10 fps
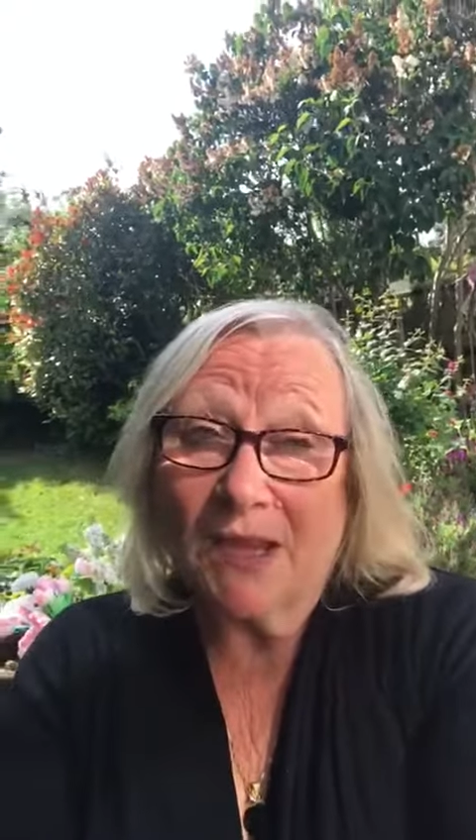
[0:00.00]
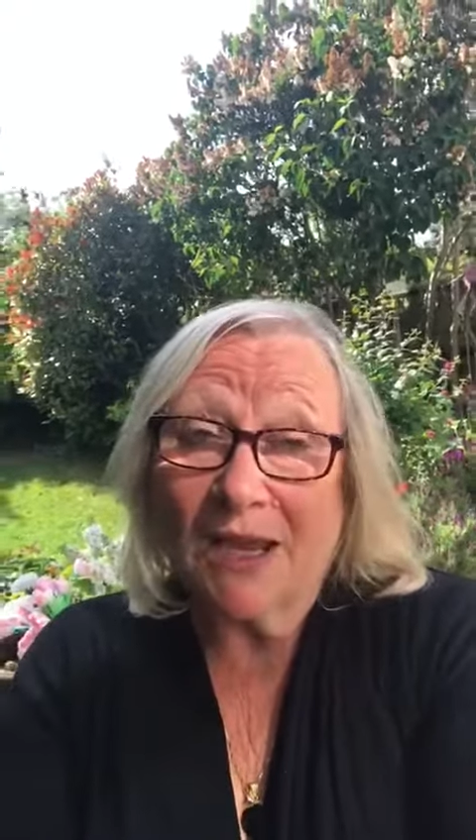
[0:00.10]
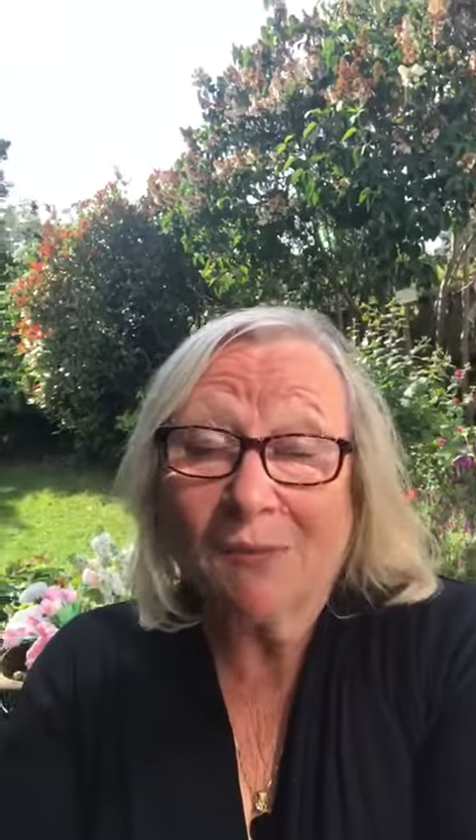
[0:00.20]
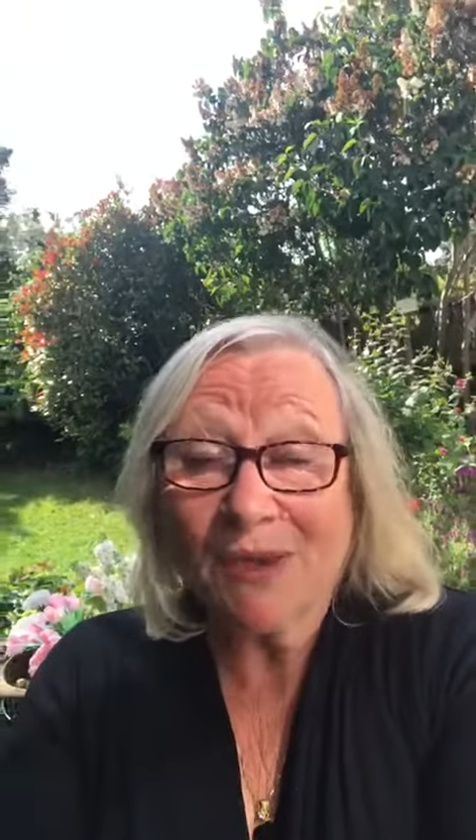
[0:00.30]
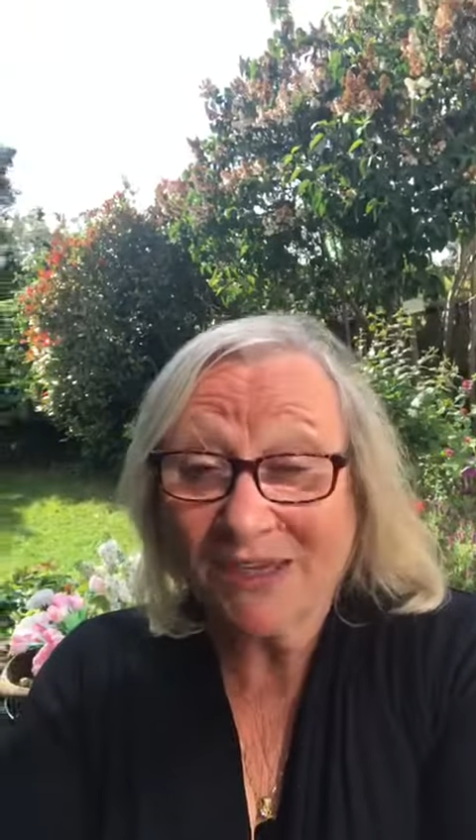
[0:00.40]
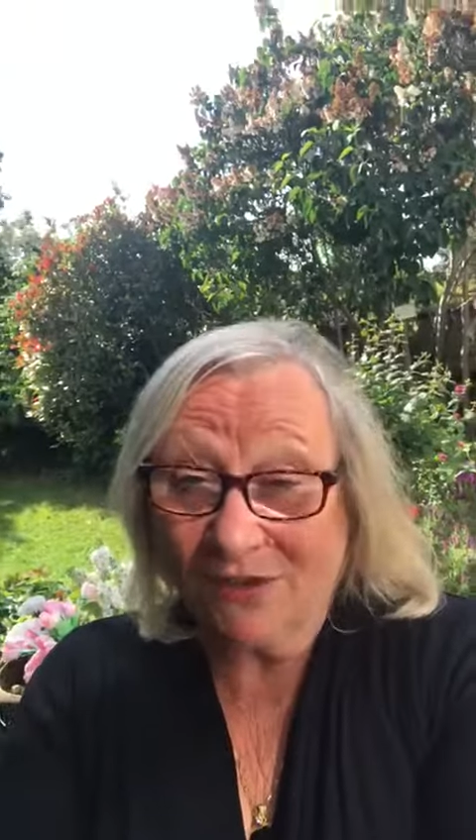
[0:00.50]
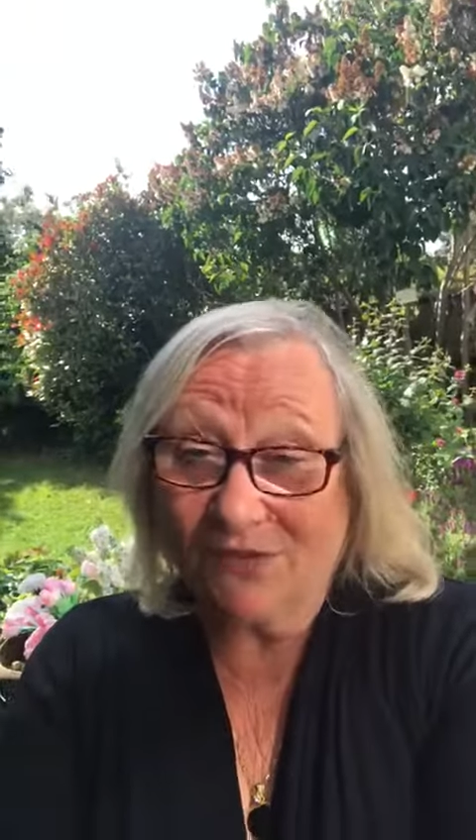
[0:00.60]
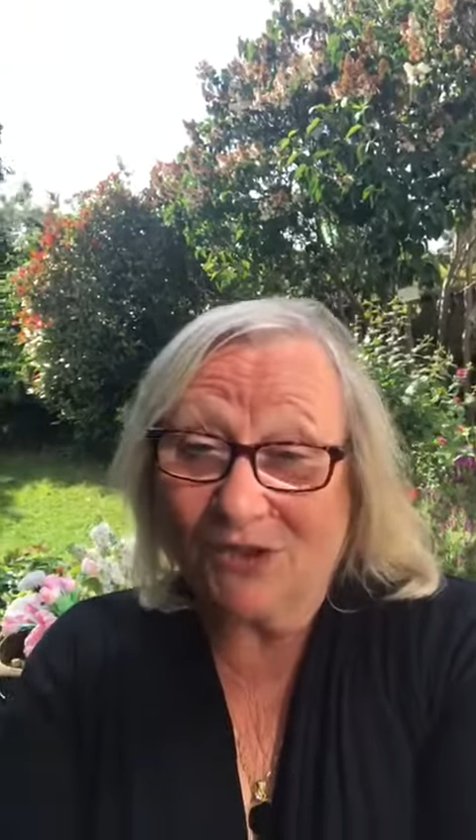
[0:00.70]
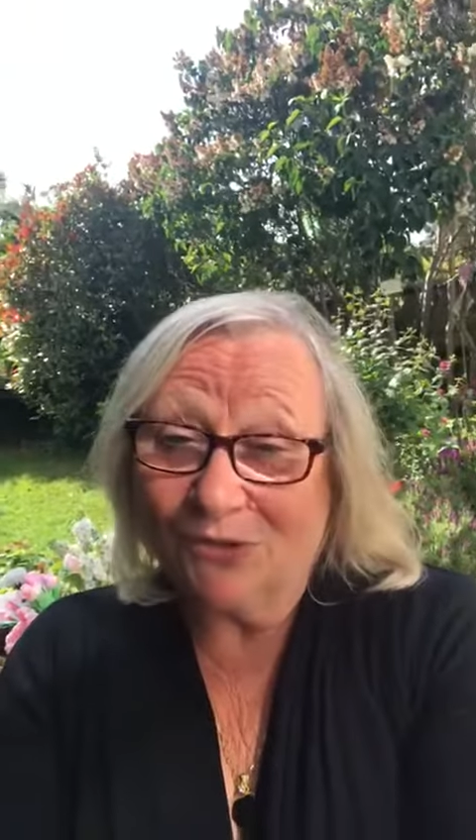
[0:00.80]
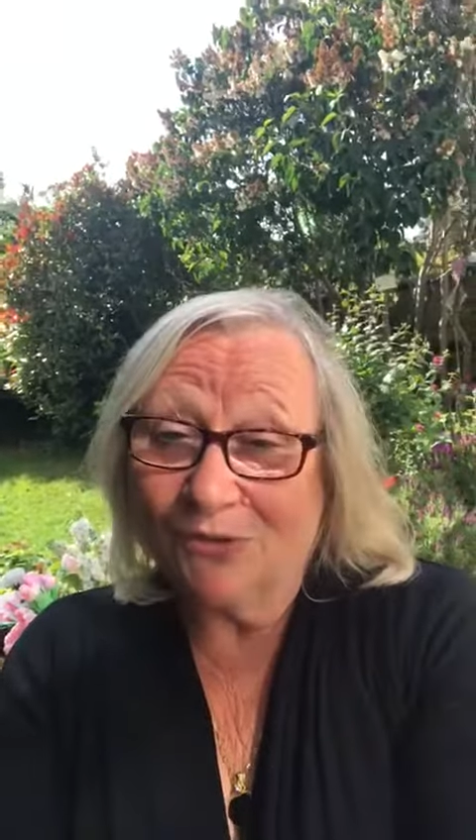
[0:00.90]
Like many
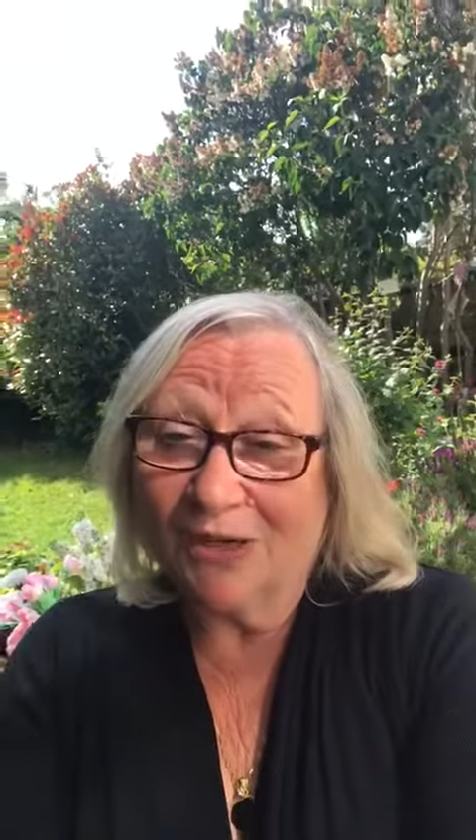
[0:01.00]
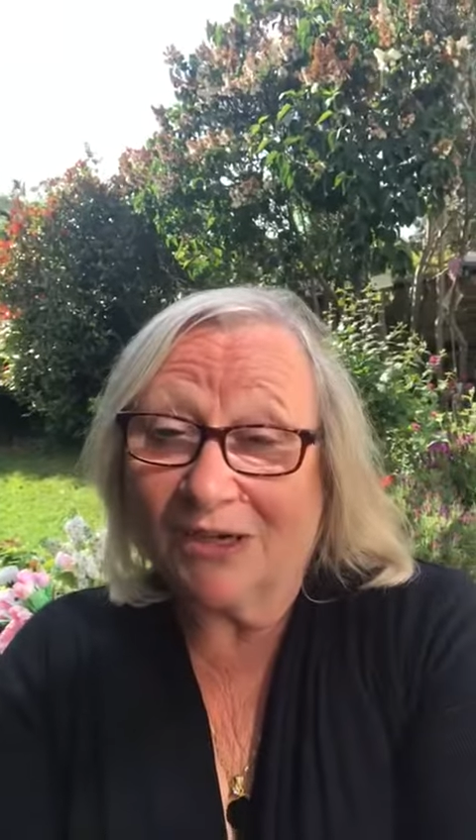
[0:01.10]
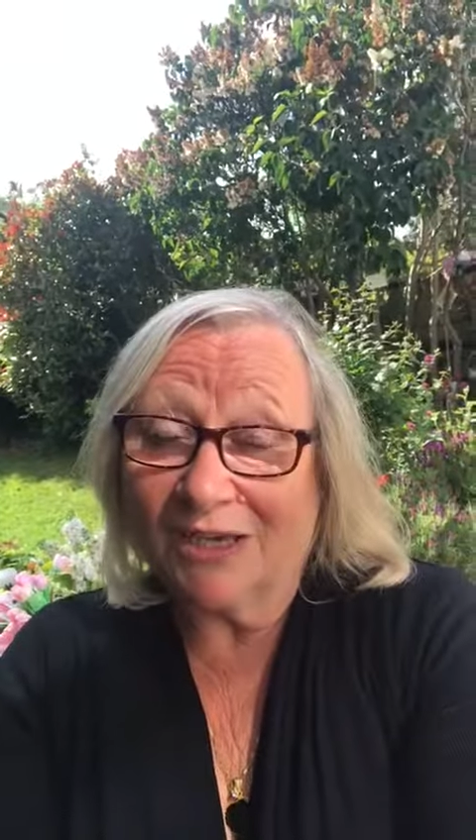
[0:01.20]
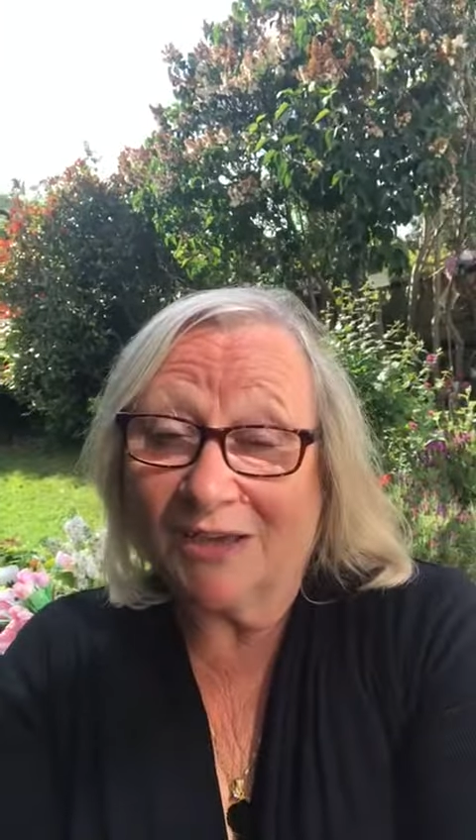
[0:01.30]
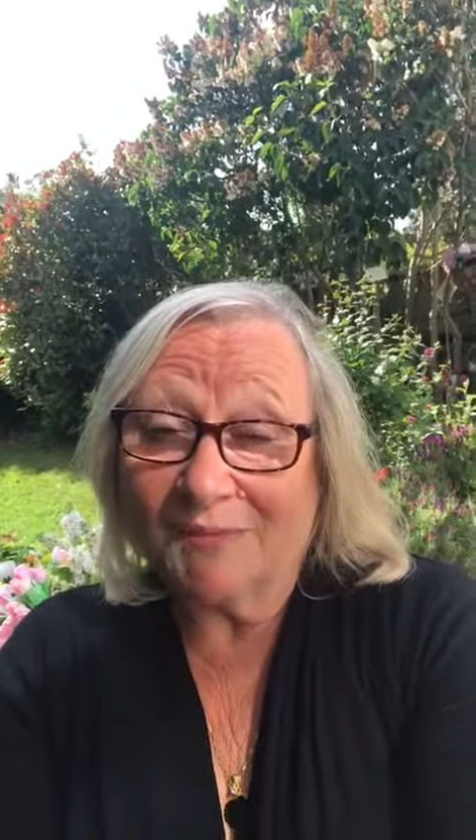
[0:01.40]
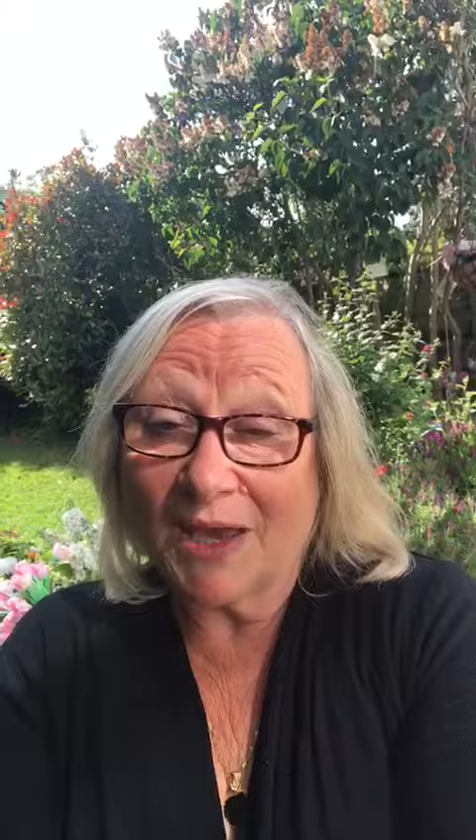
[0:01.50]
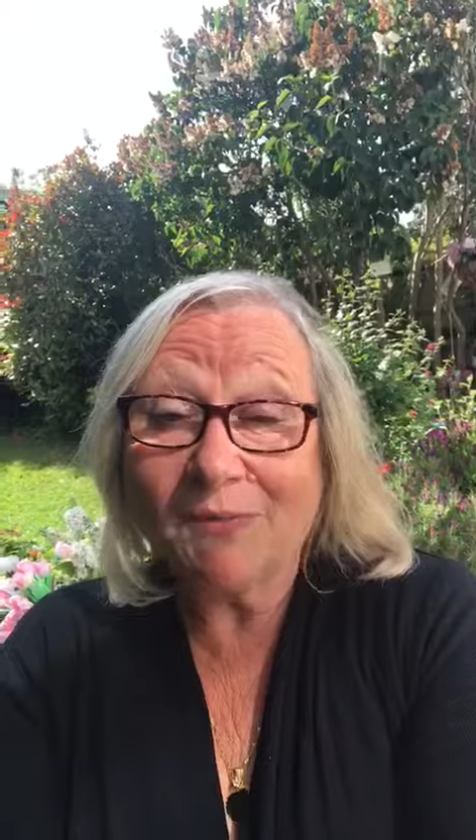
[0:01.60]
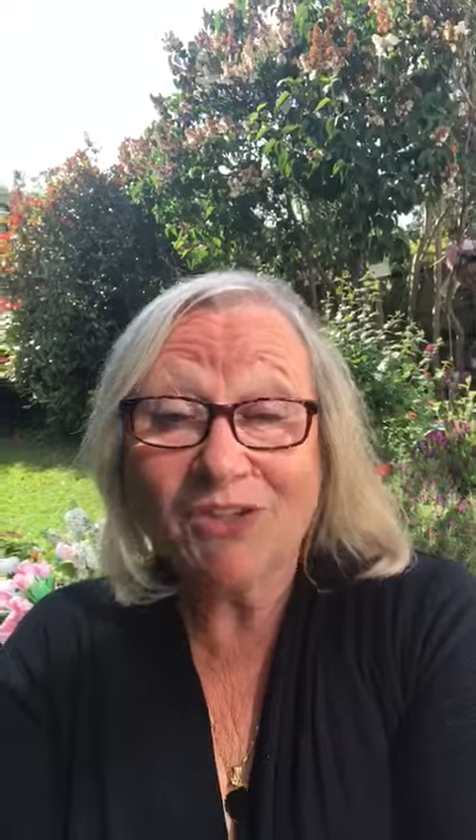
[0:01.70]
of you, I'm